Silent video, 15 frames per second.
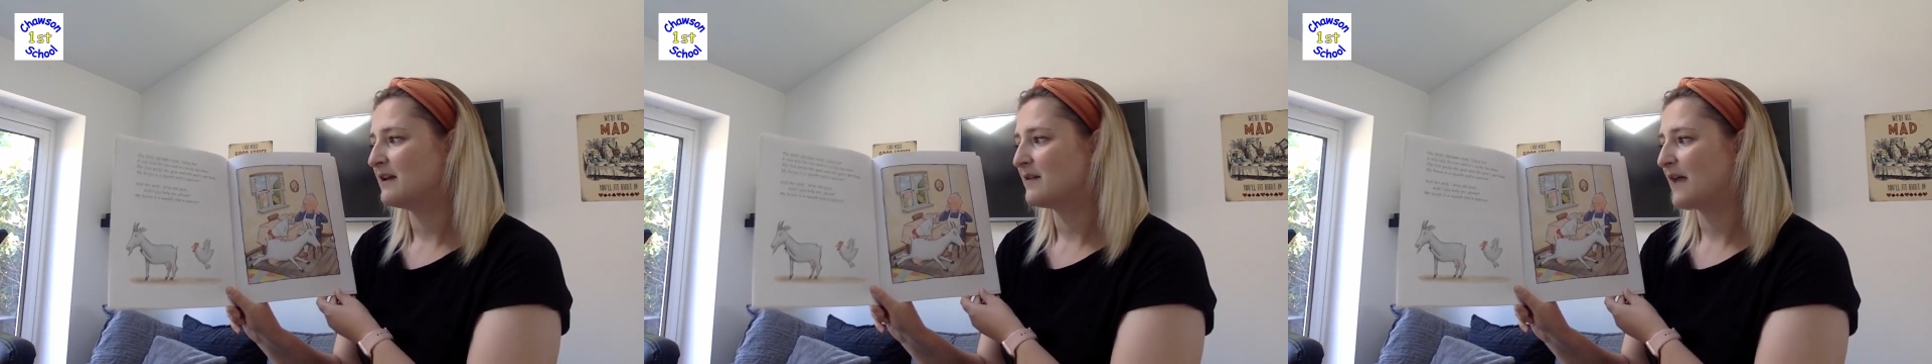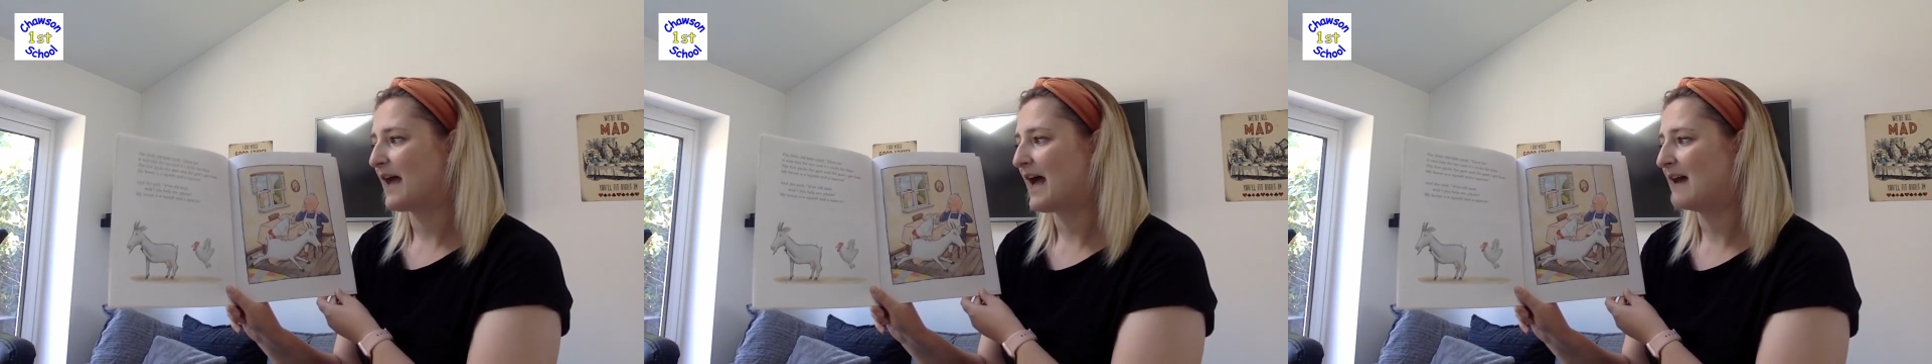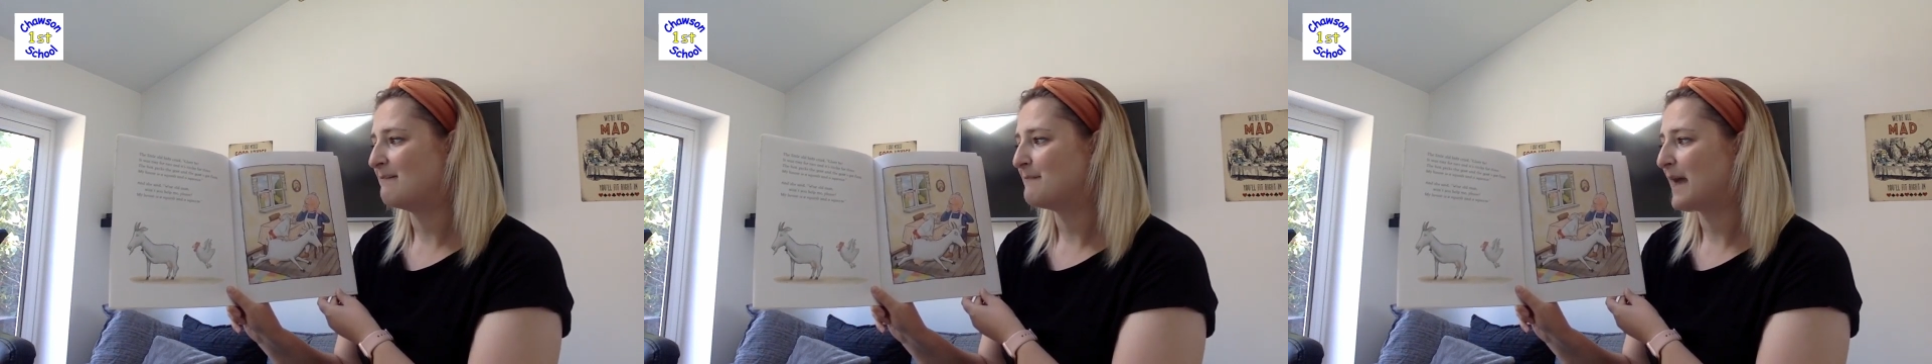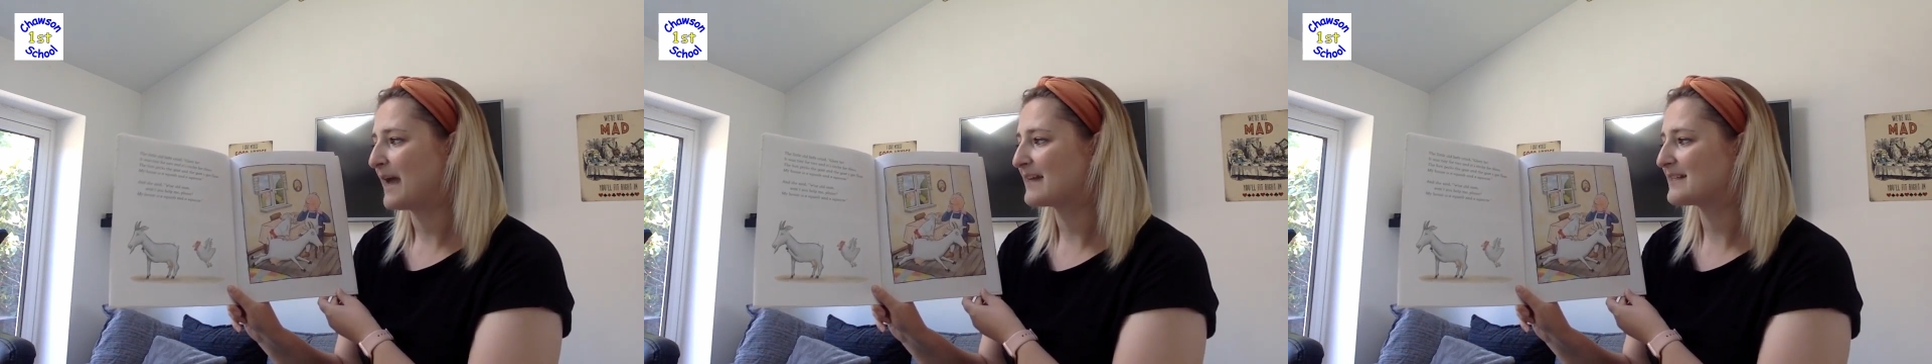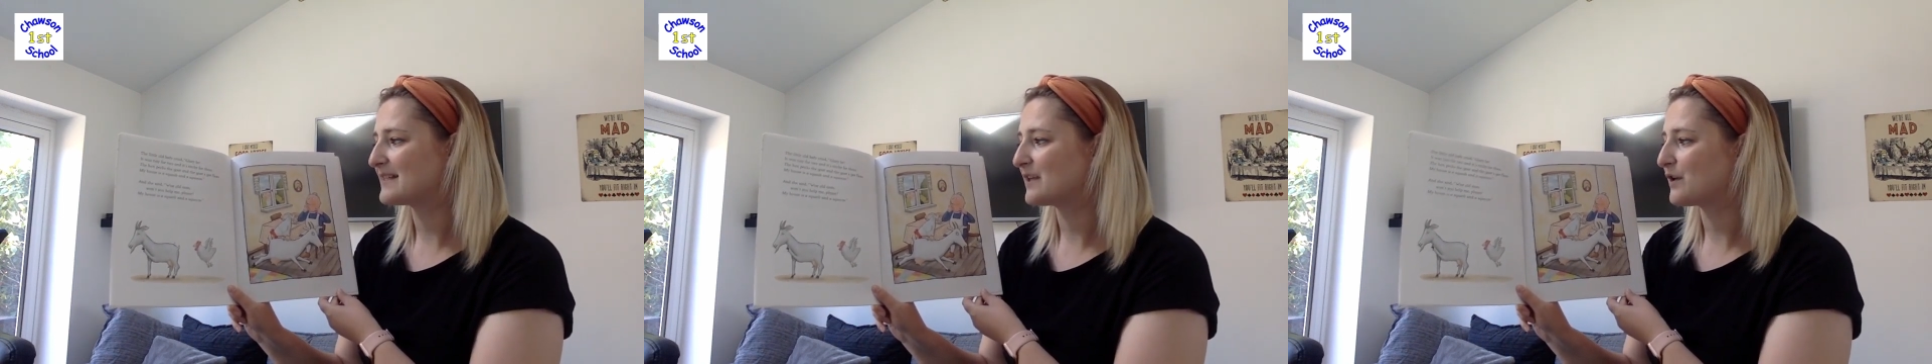The hen
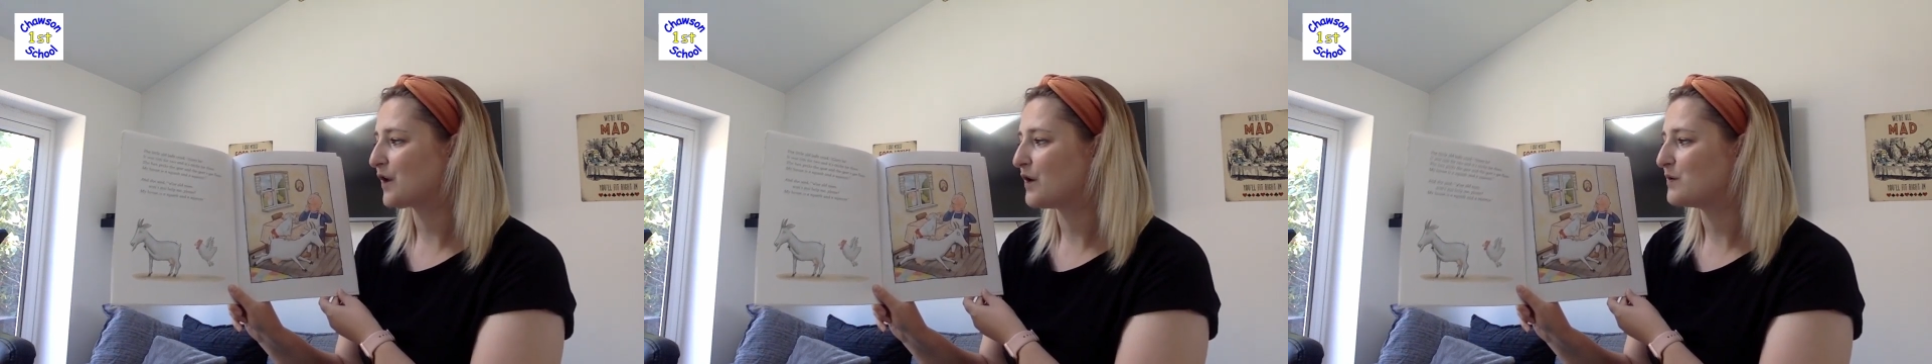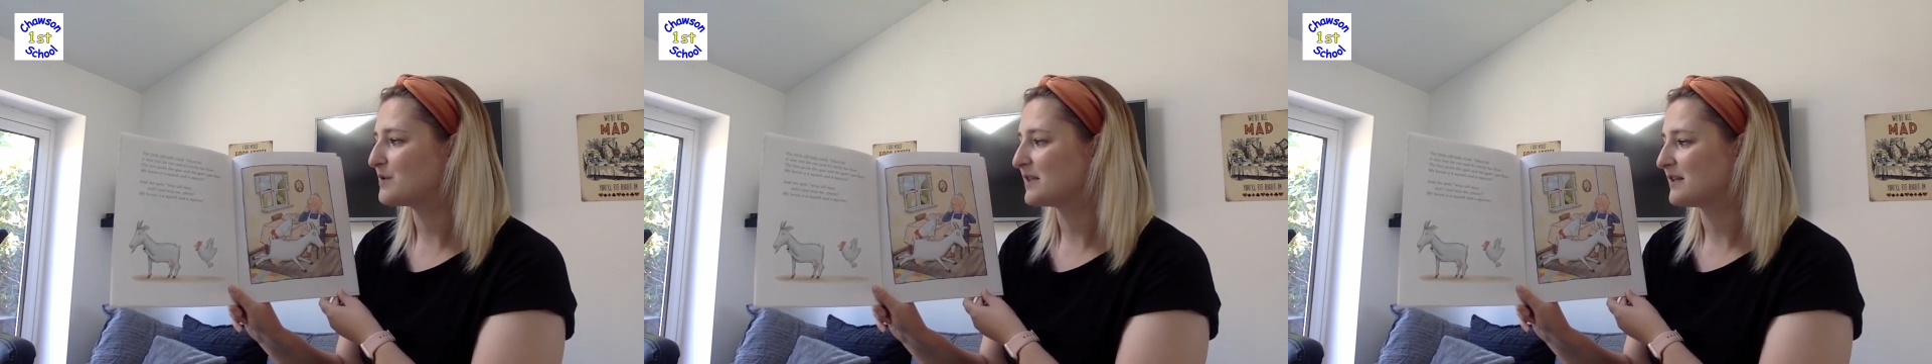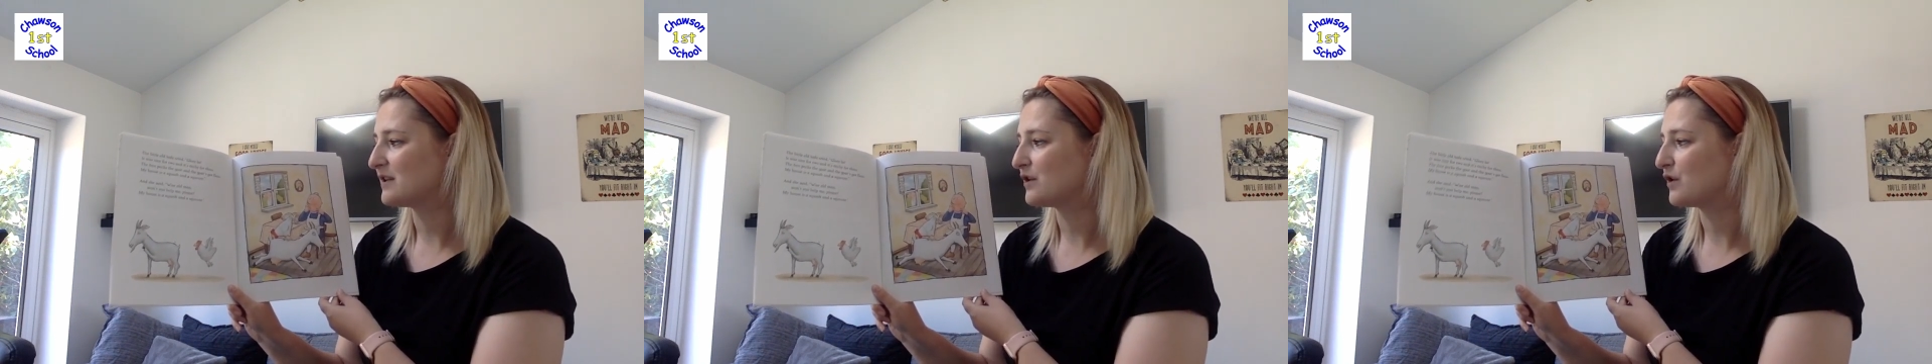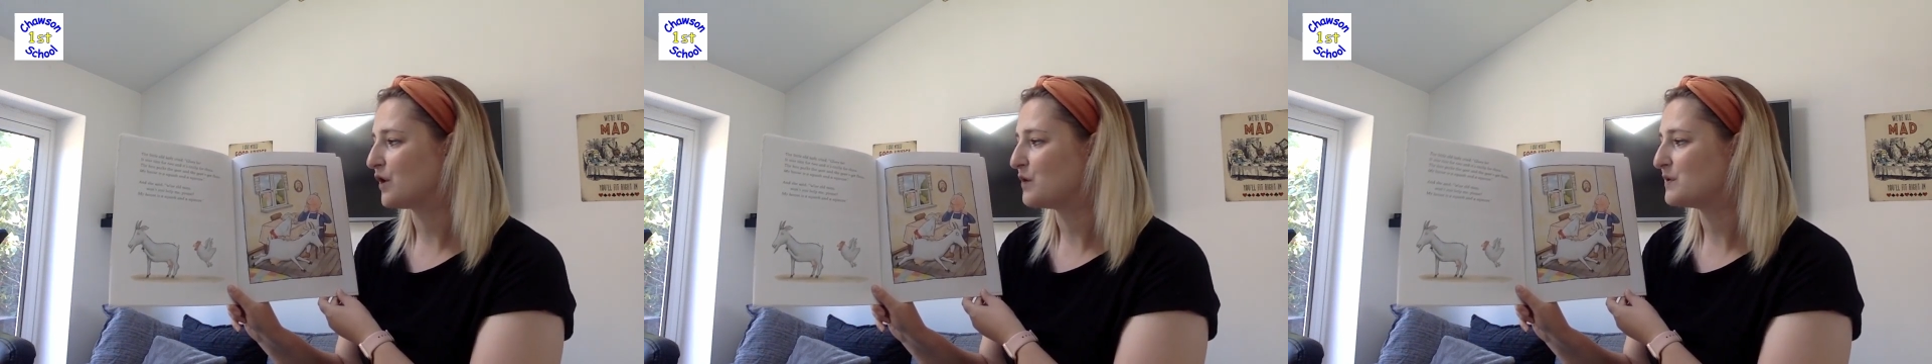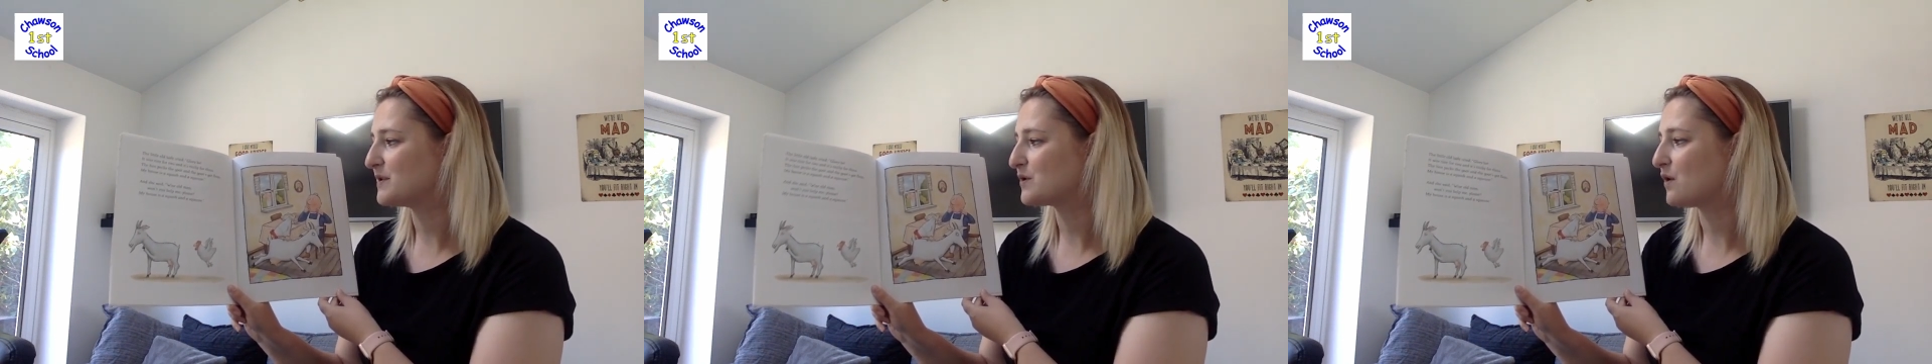pecks the goat, and the
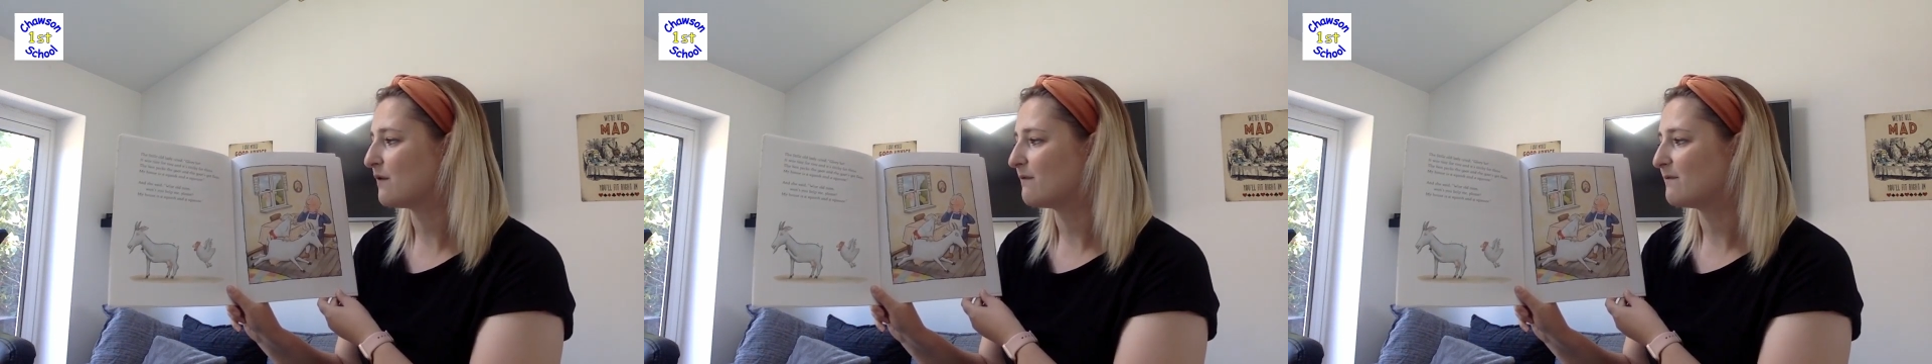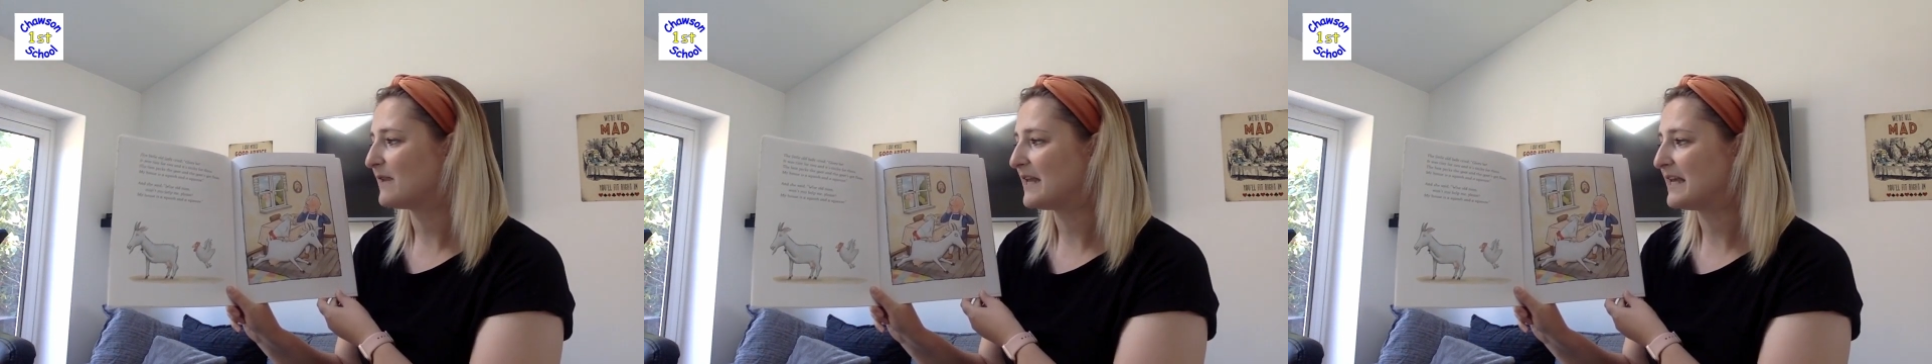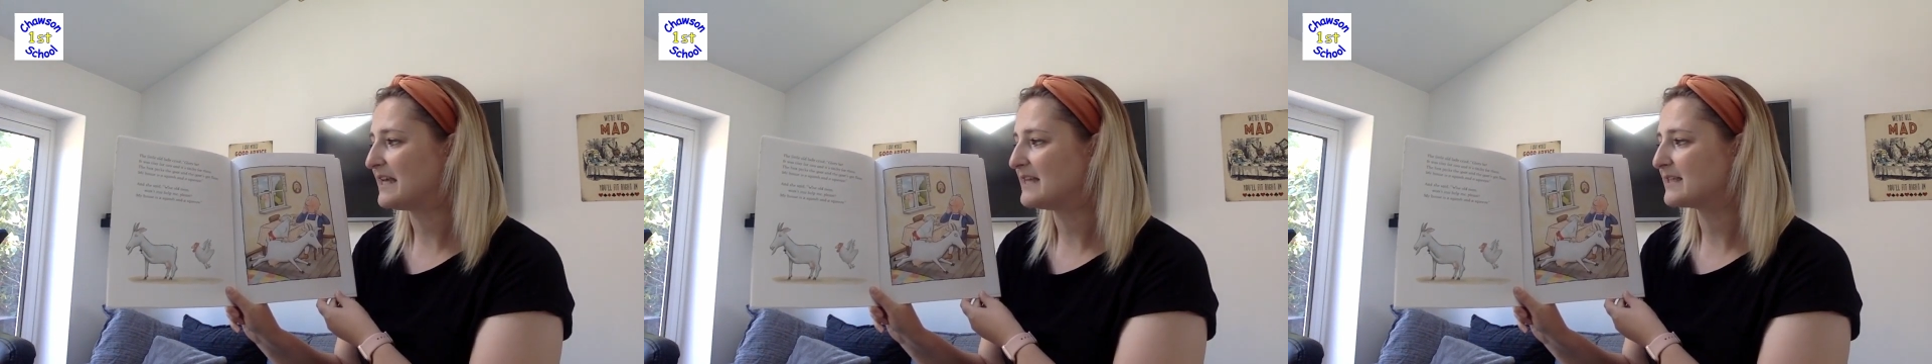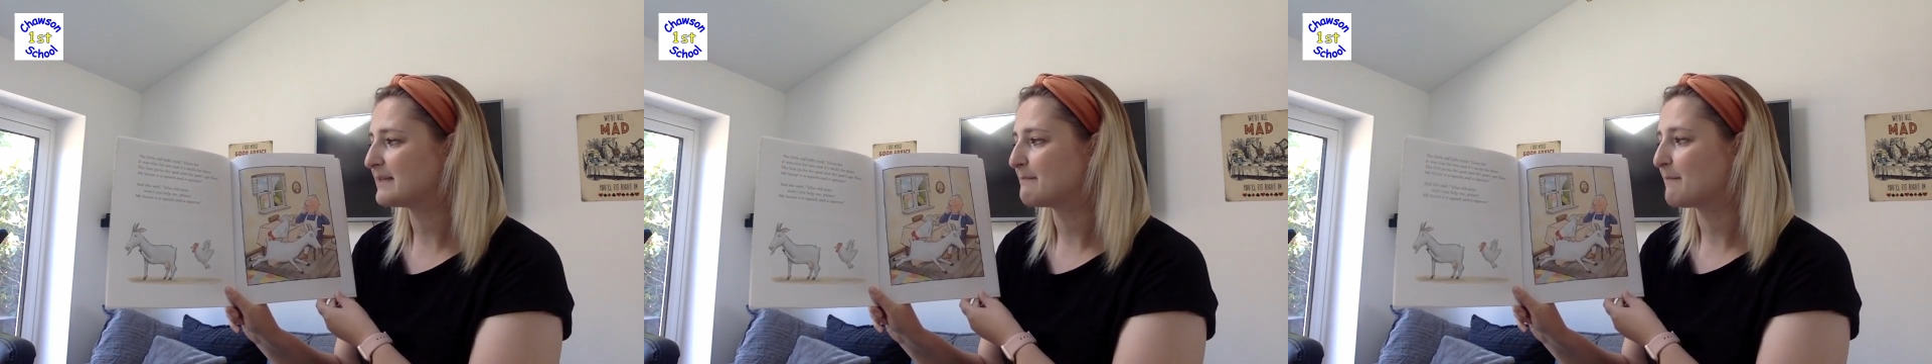goat's got fleas.